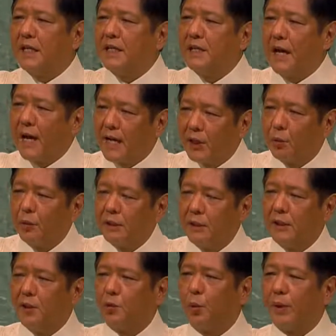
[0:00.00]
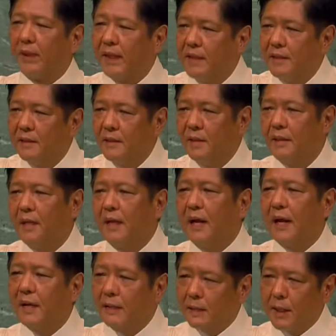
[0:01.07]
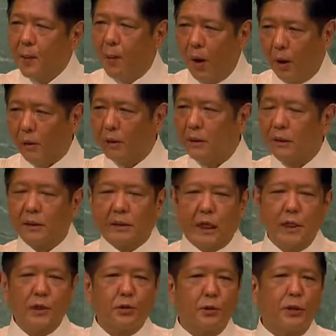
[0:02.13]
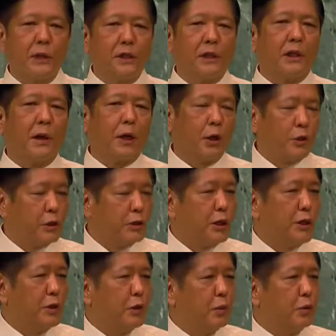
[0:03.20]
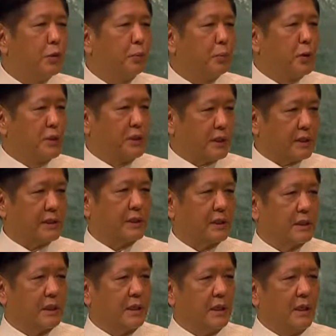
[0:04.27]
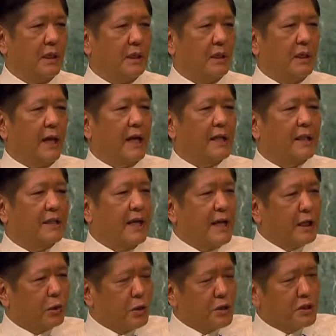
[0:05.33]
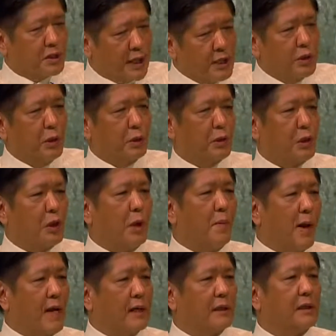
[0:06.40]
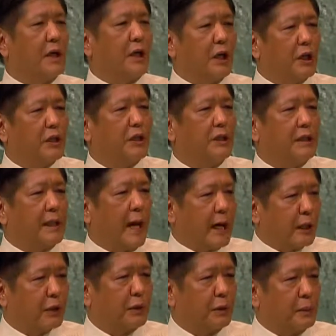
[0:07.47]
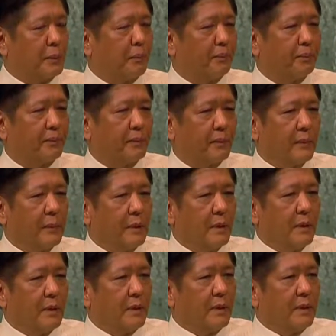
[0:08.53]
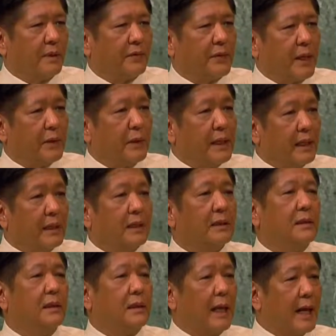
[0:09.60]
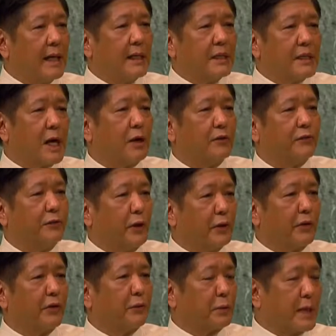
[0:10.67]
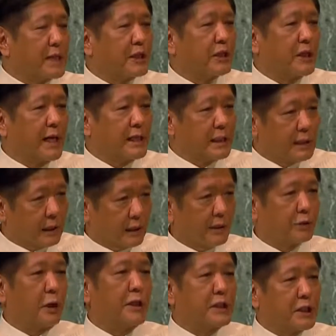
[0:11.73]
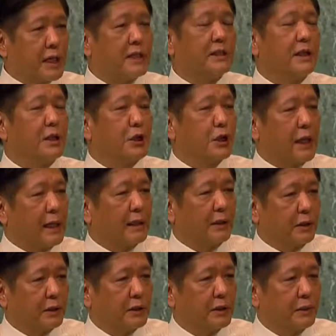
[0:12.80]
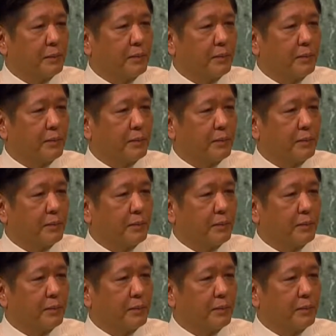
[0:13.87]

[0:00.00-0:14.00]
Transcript: and inequities within and among countries continue to persist, and they continue to demand urgent action. Therein lies our fourth transcendent, transcendent challenge.